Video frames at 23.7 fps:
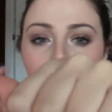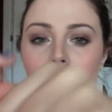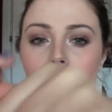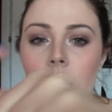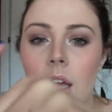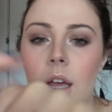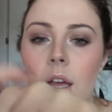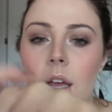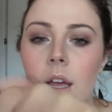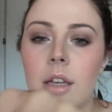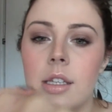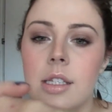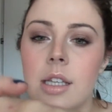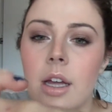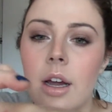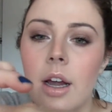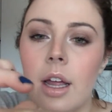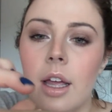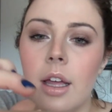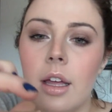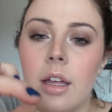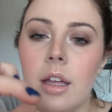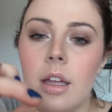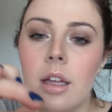Uh,
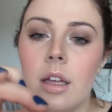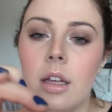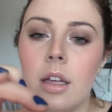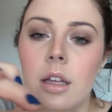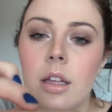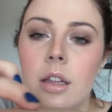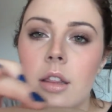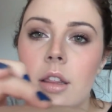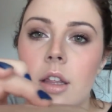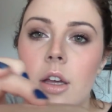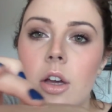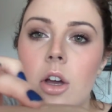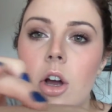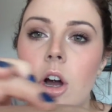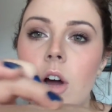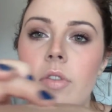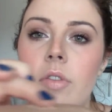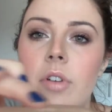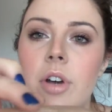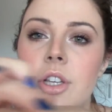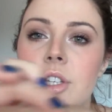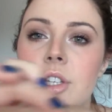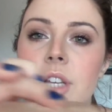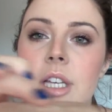sorry. The
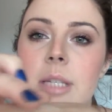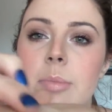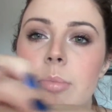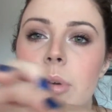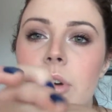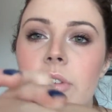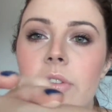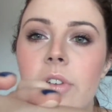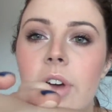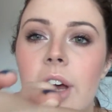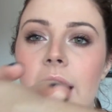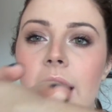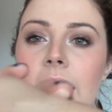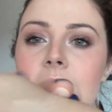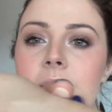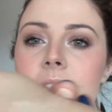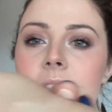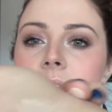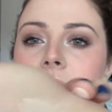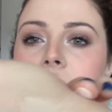coverage this provides